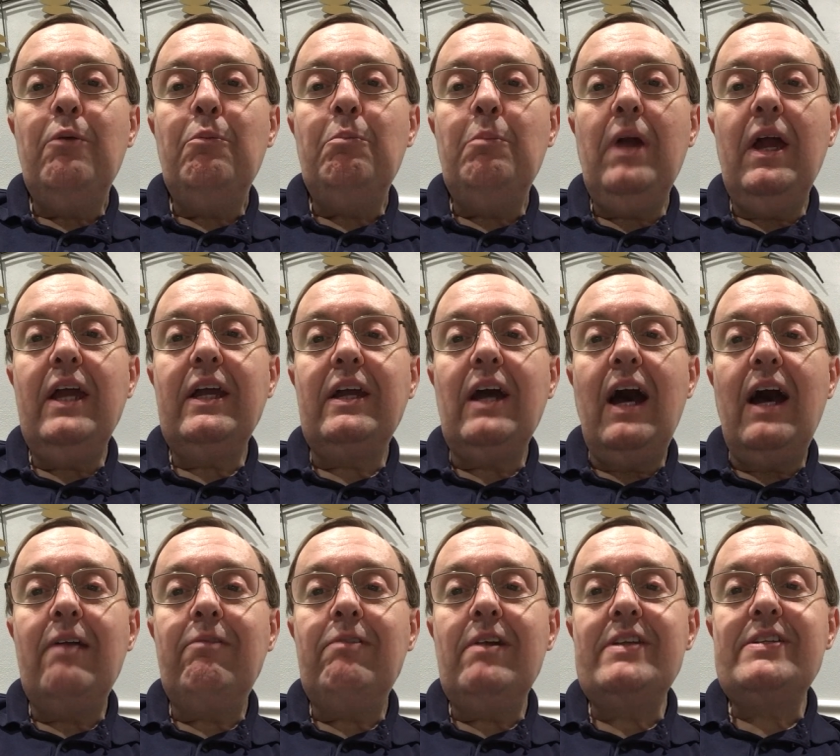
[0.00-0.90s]
May
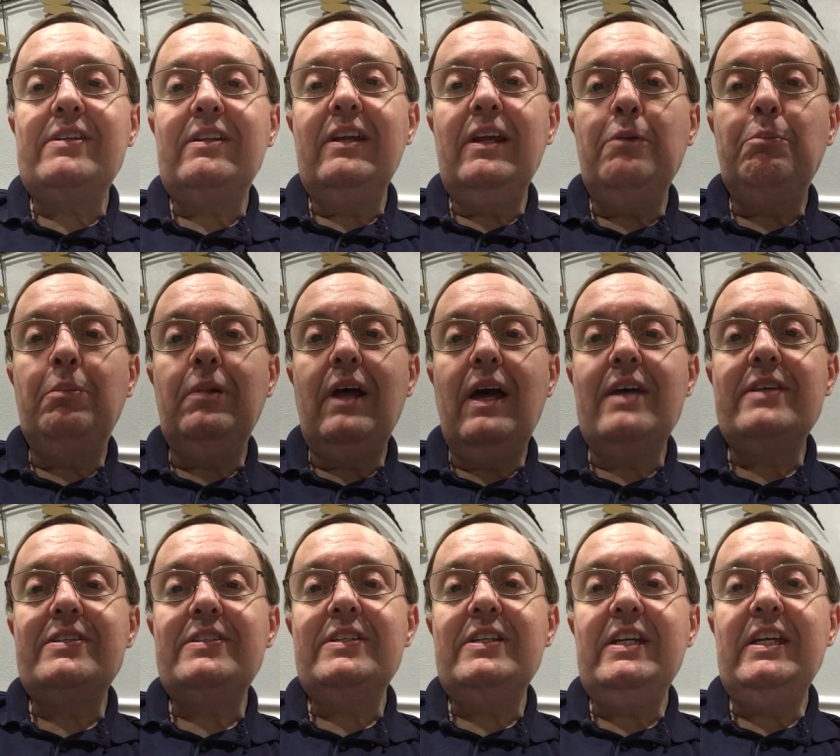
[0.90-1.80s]
God richly
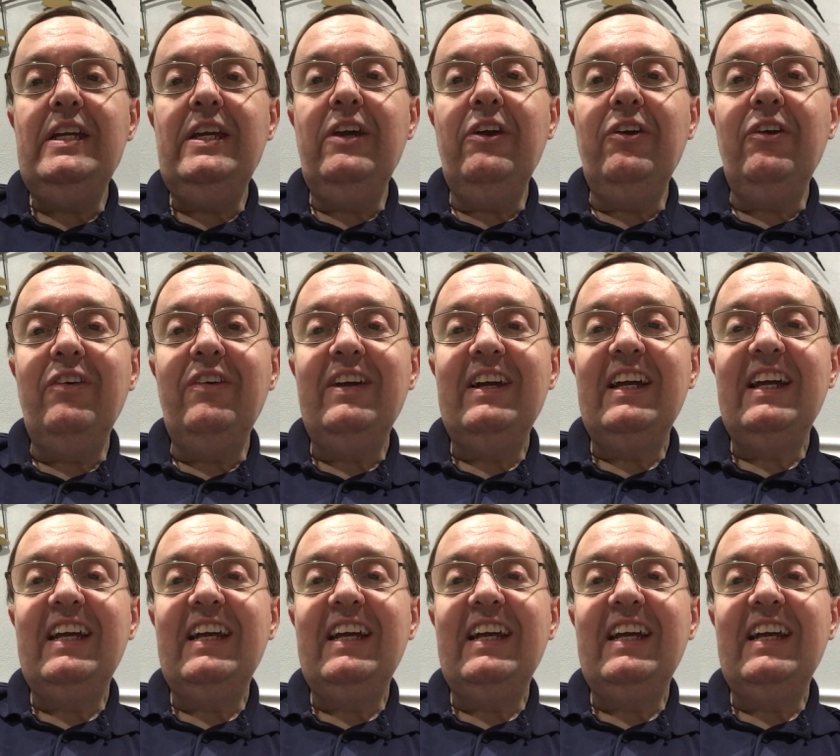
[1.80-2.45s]
bless you."